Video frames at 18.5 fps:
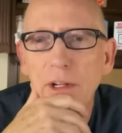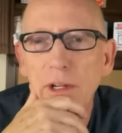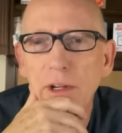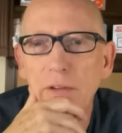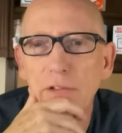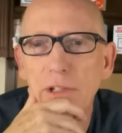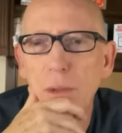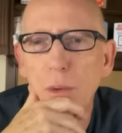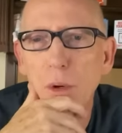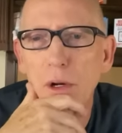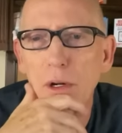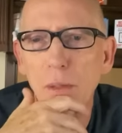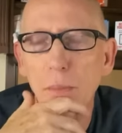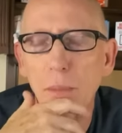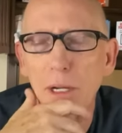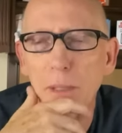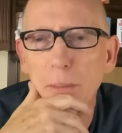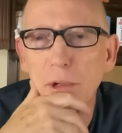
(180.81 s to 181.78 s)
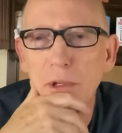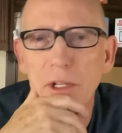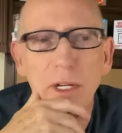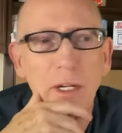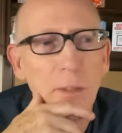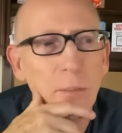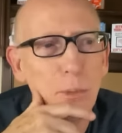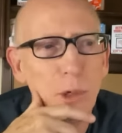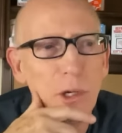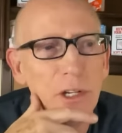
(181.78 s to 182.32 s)
If they want it in paper, they
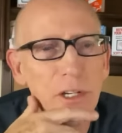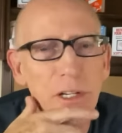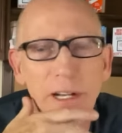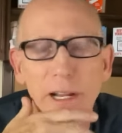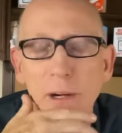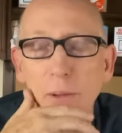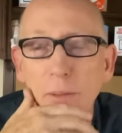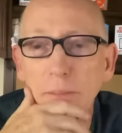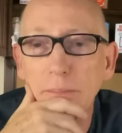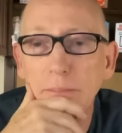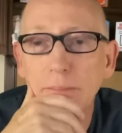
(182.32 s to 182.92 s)
can print it out.